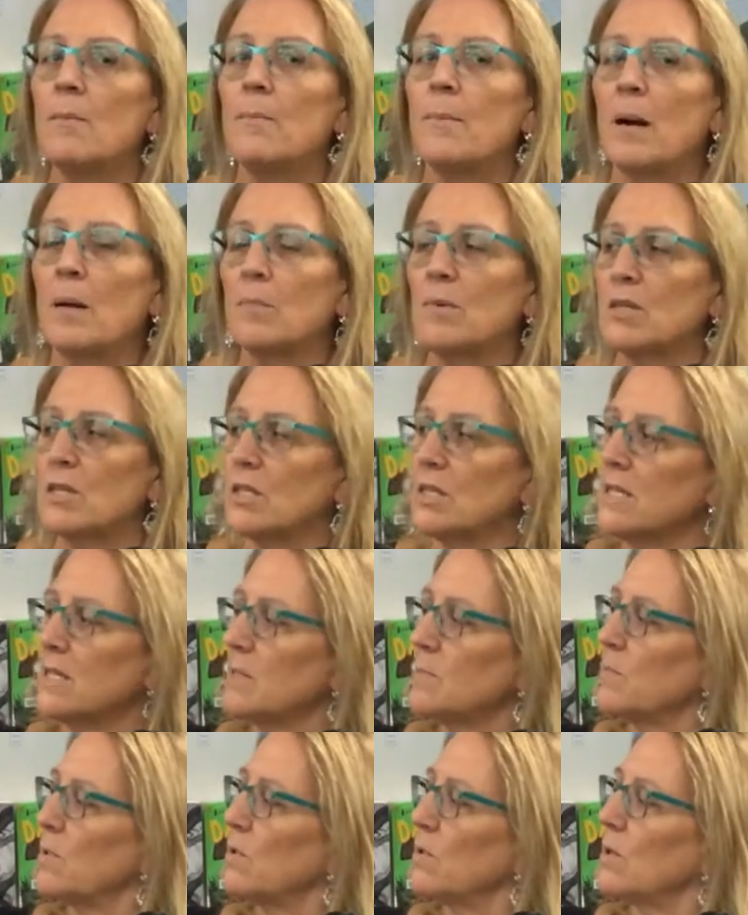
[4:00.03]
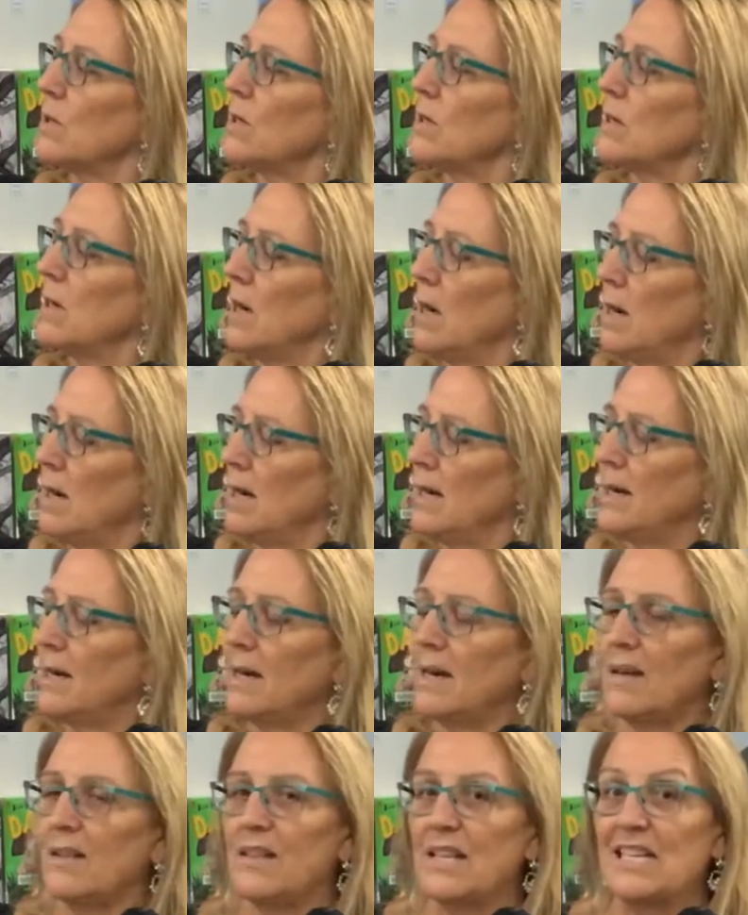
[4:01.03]
published this book.
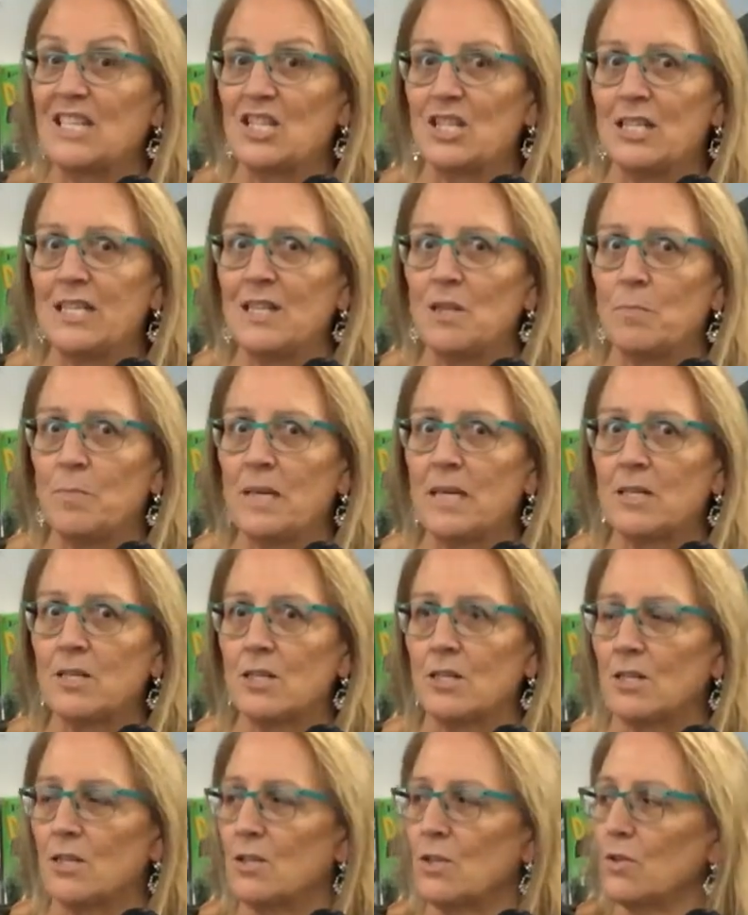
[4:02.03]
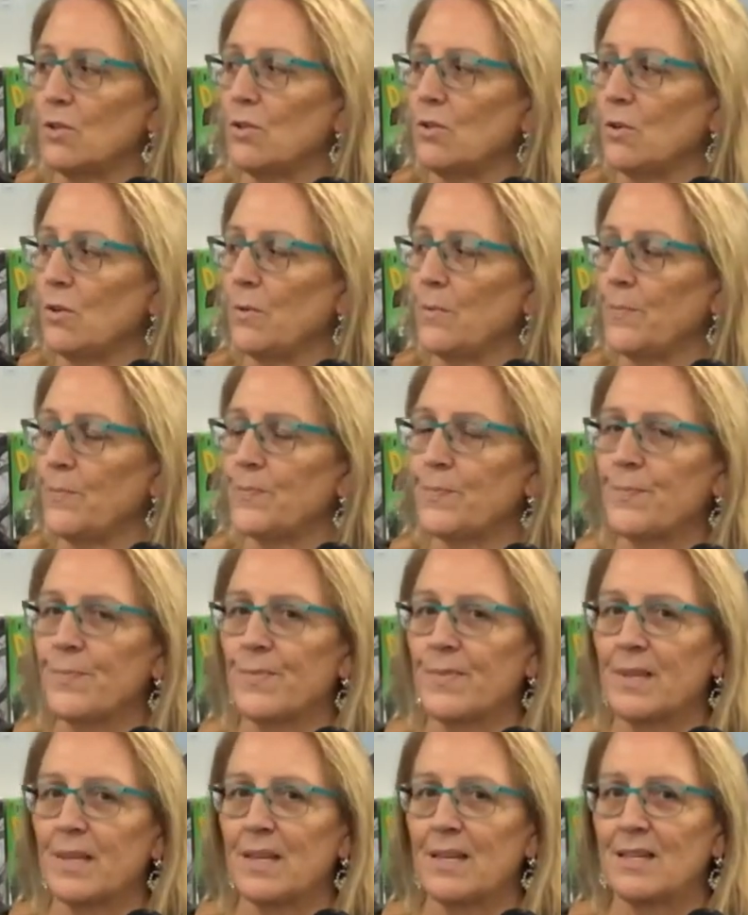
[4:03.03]
I think she did the pictures too.
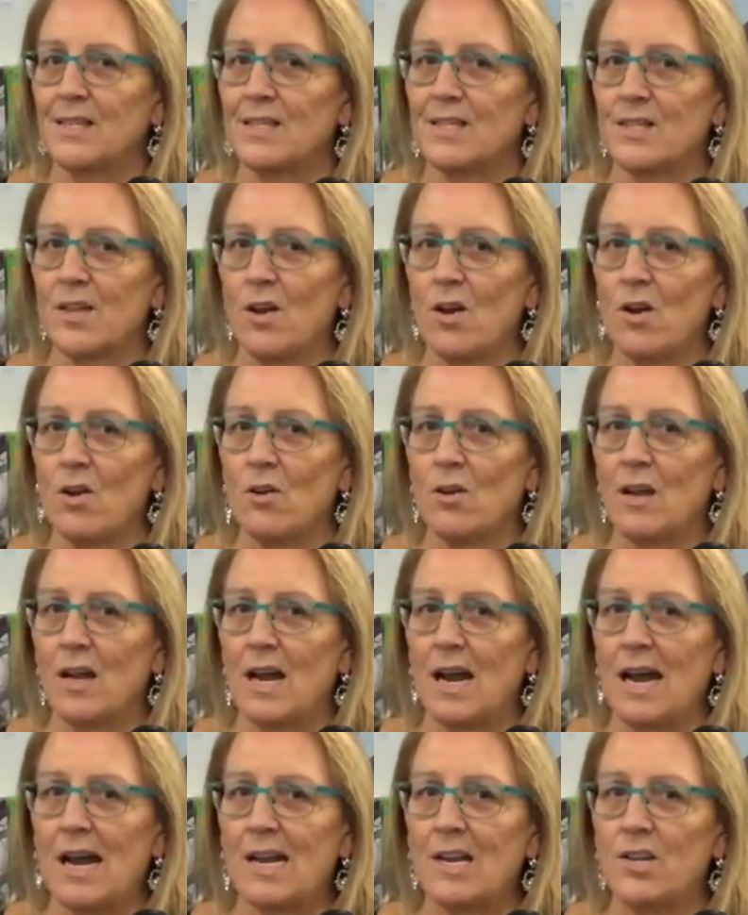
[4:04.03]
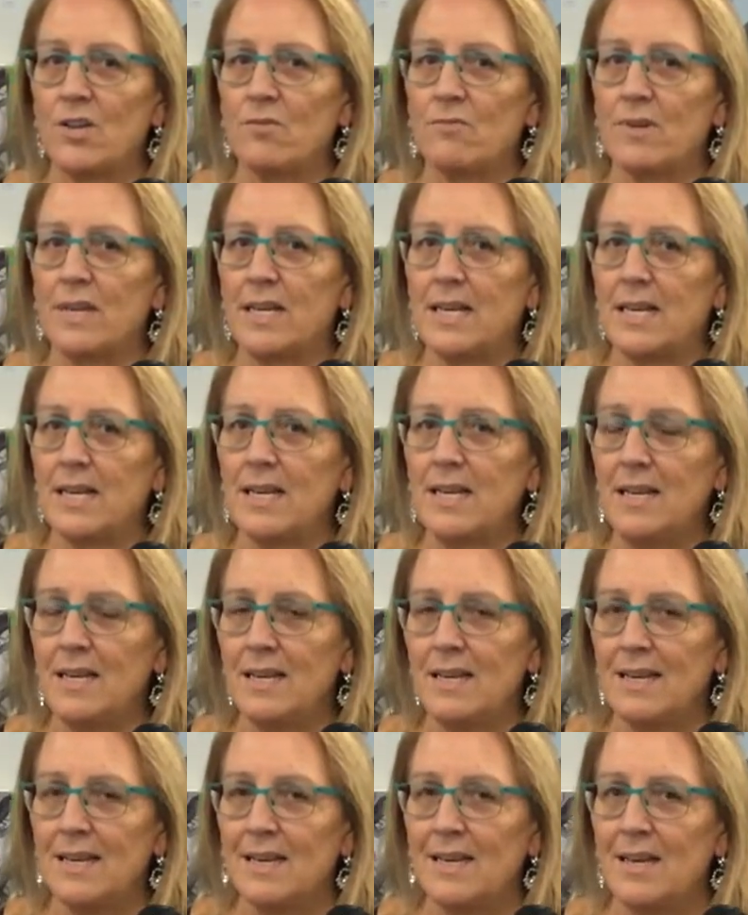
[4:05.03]
So, are you ready?
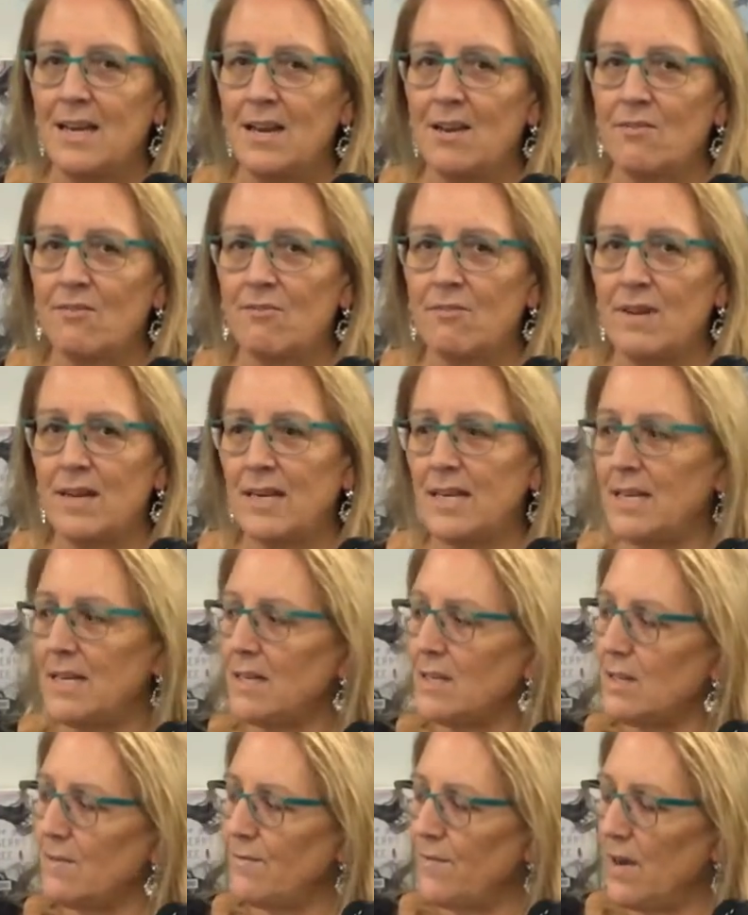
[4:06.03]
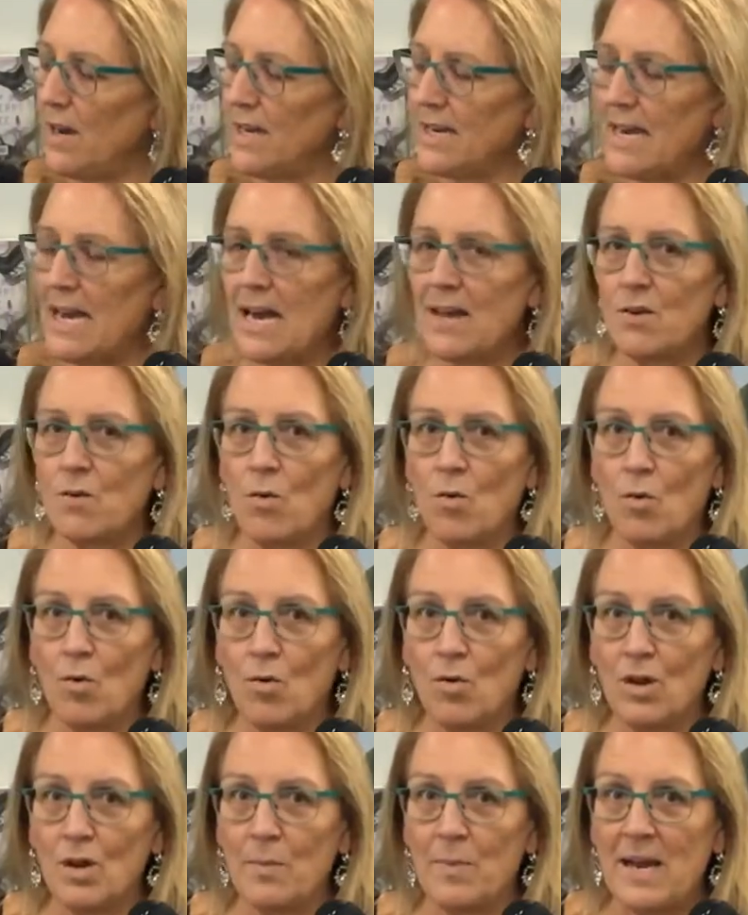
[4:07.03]
Ready to find out
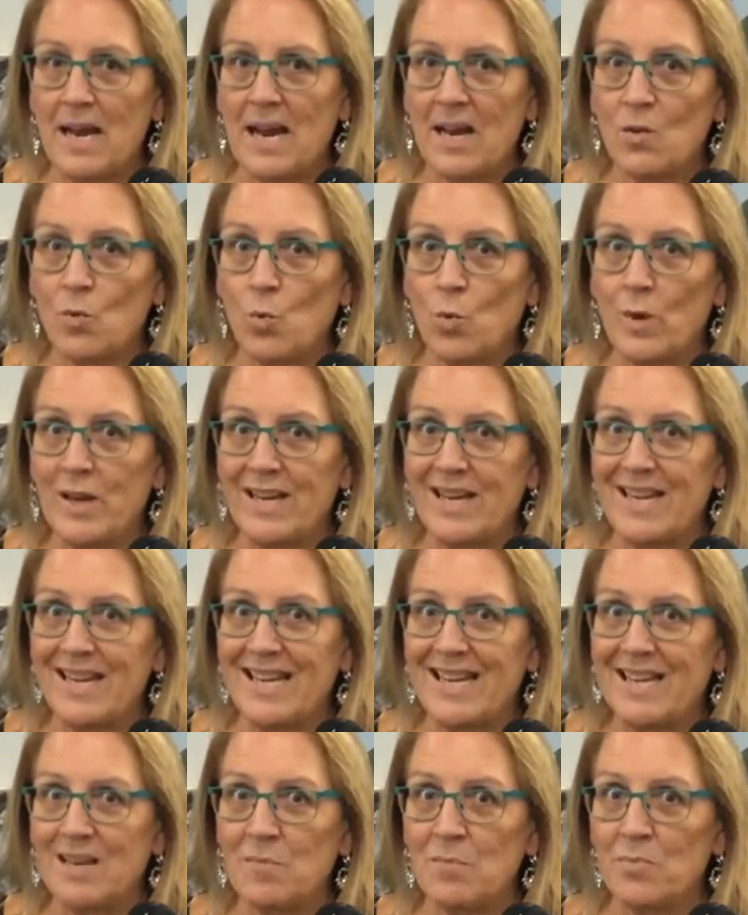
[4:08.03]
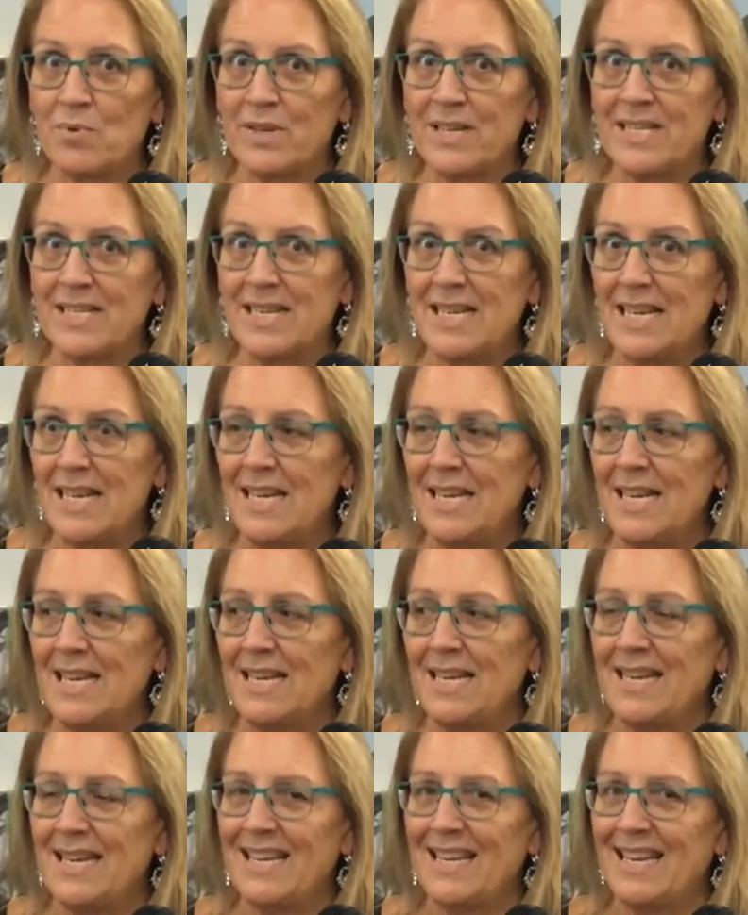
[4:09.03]
all about Whitney and Britney?
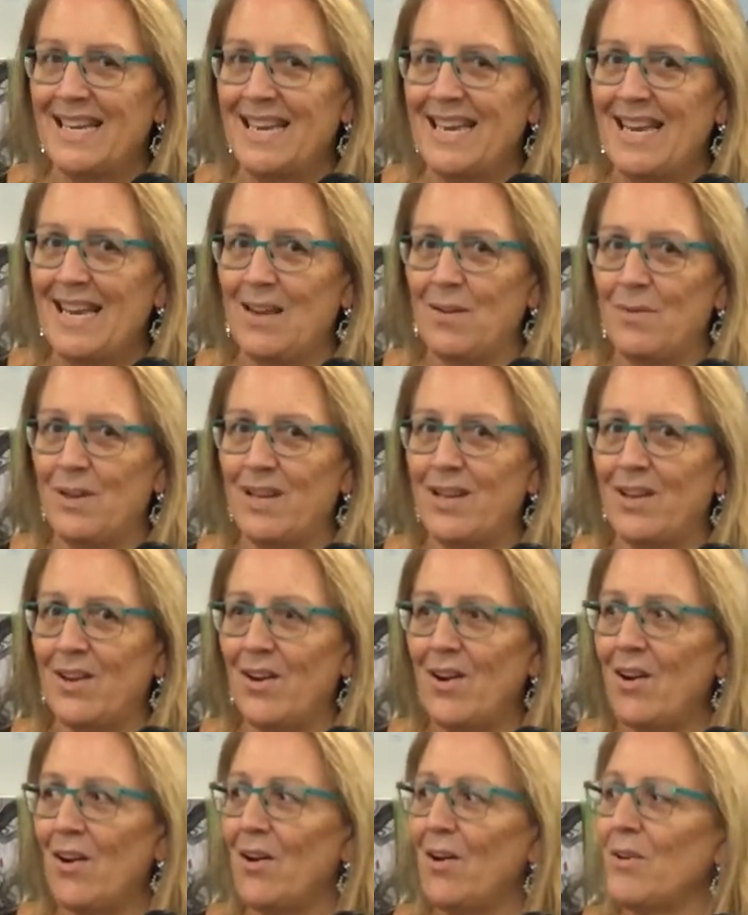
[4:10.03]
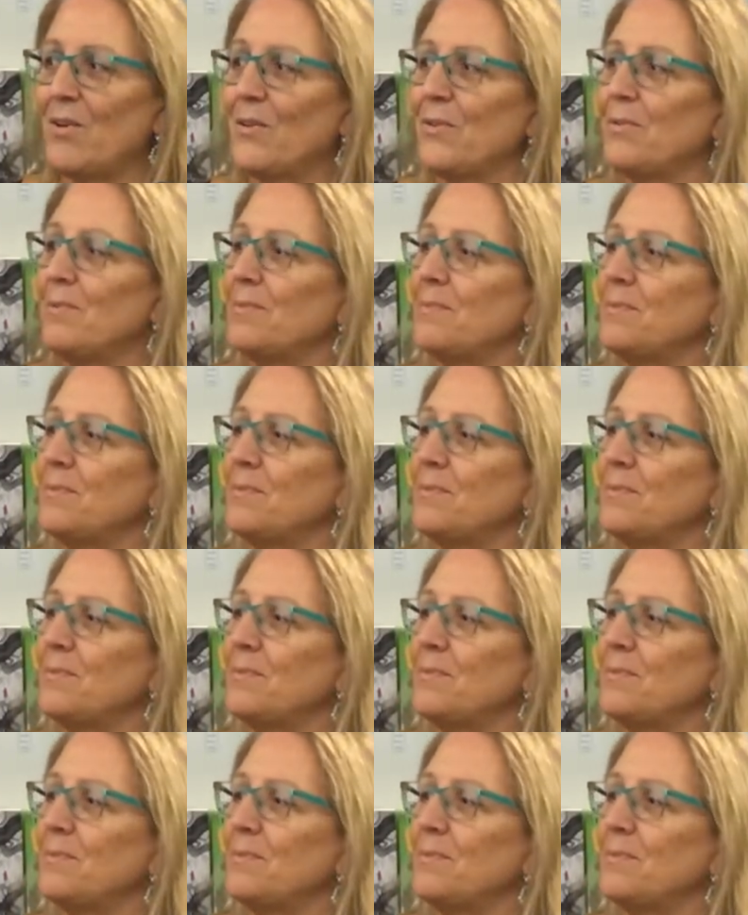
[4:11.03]
Here we go.